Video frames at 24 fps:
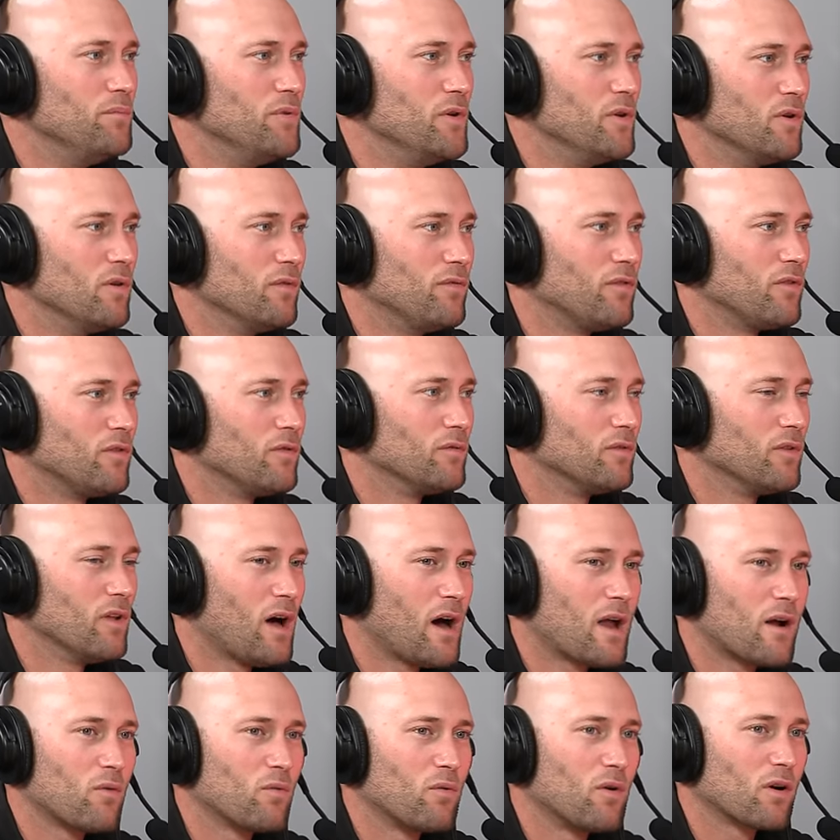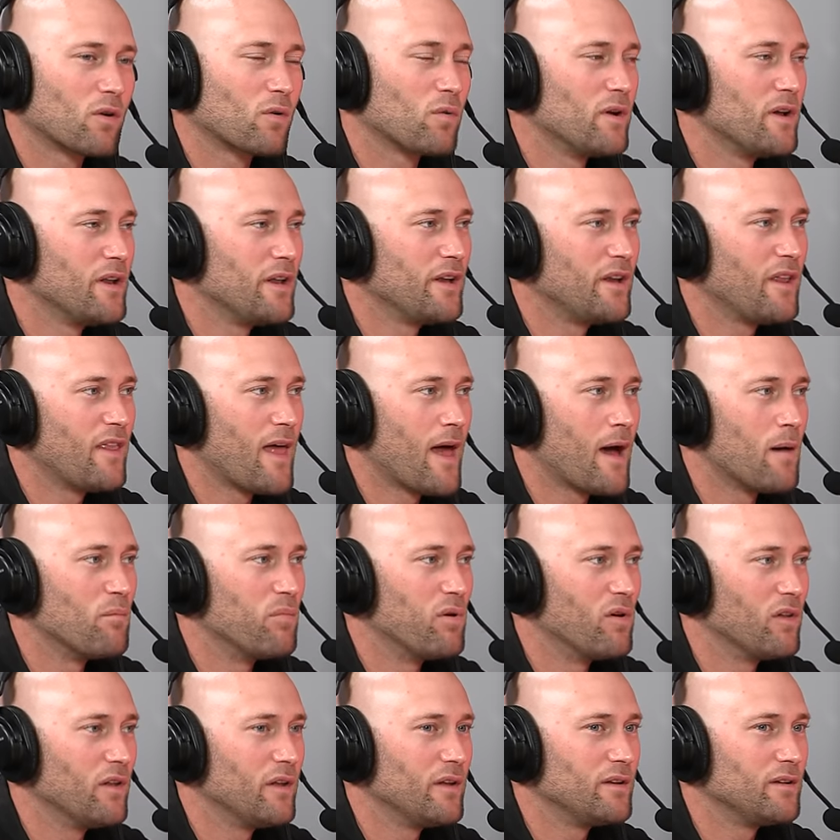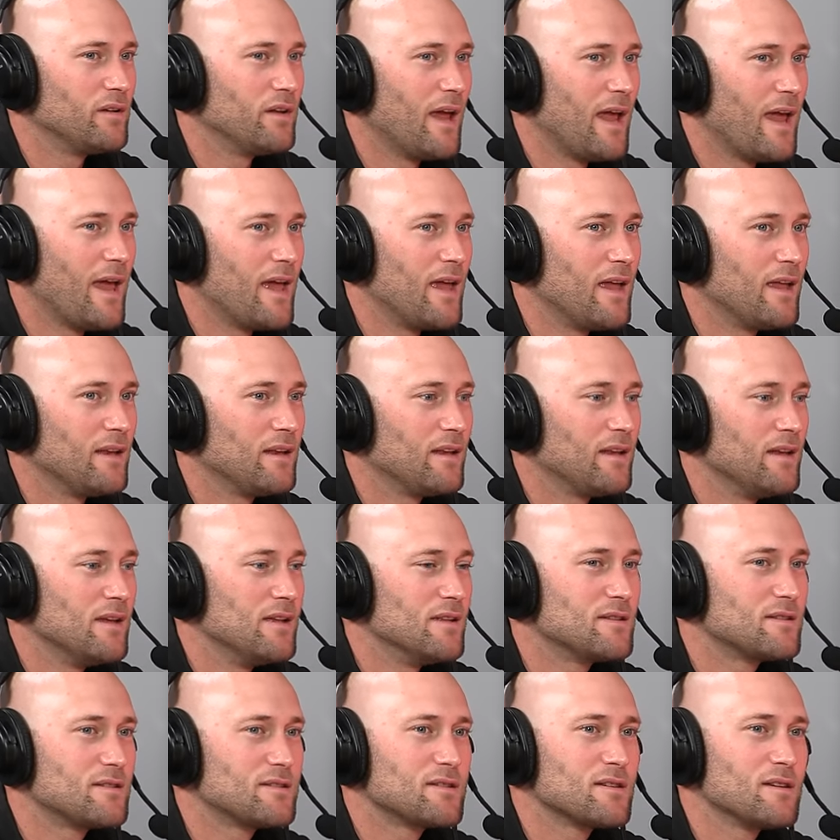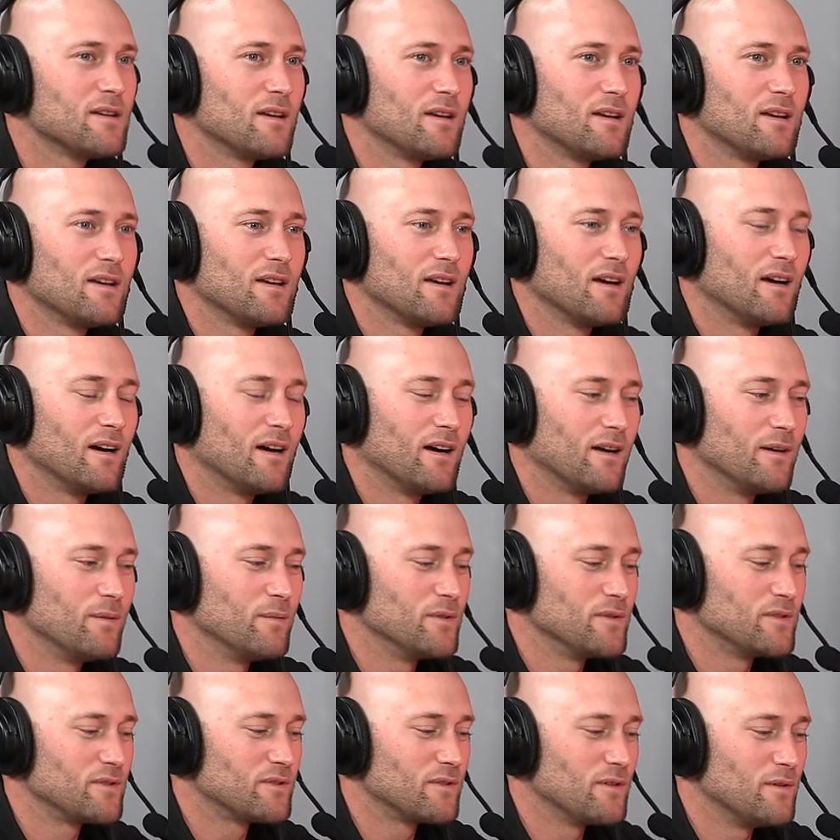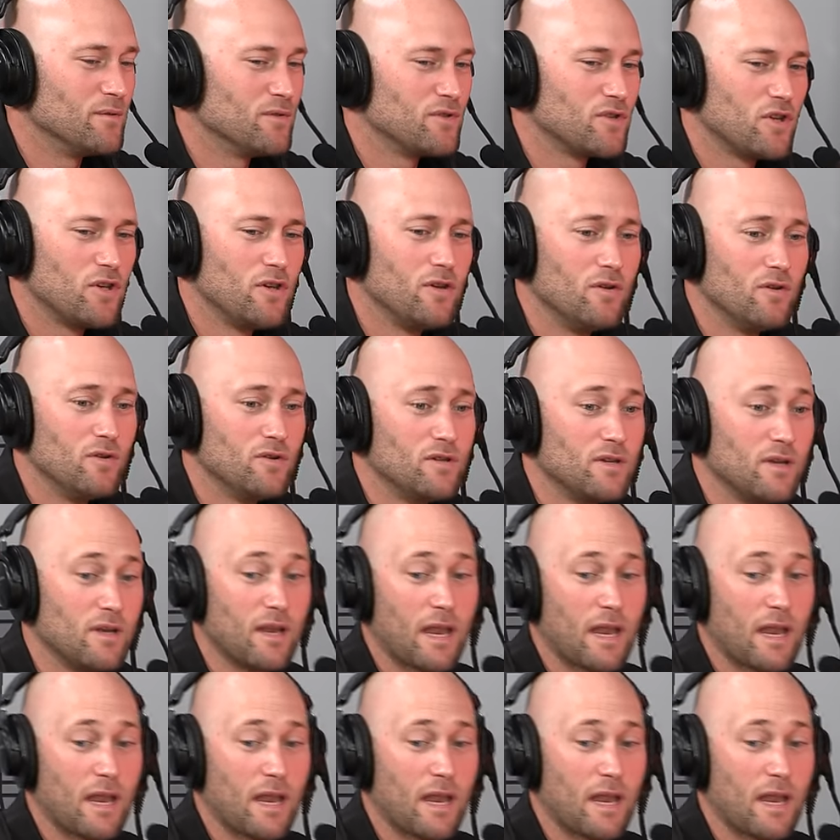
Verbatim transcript: Beautiful. A lot of work went into that bullet, and it's uh, it was it was huge.